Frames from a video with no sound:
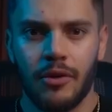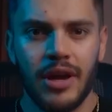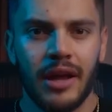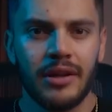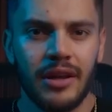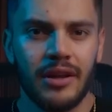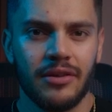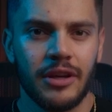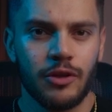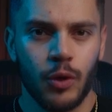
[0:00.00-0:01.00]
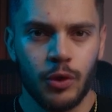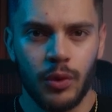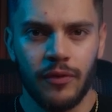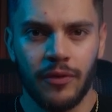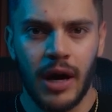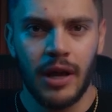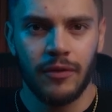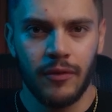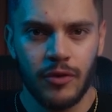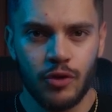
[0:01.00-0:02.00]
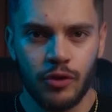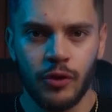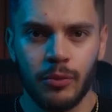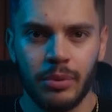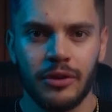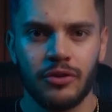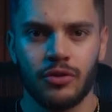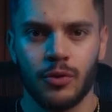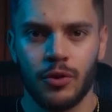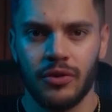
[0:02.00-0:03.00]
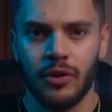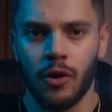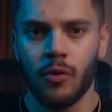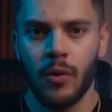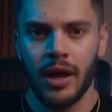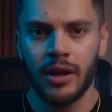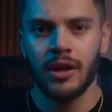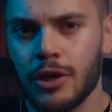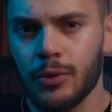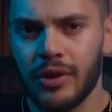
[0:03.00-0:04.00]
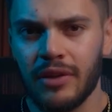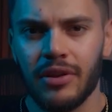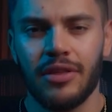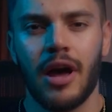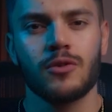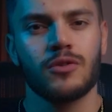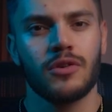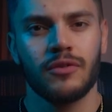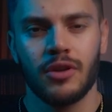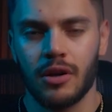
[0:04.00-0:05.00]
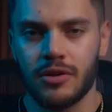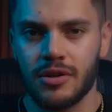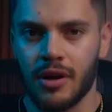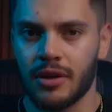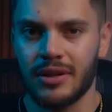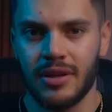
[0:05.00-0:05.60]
The reality is that in 2025, if you're still building stores the old way, you're leaving thousands of dollars on the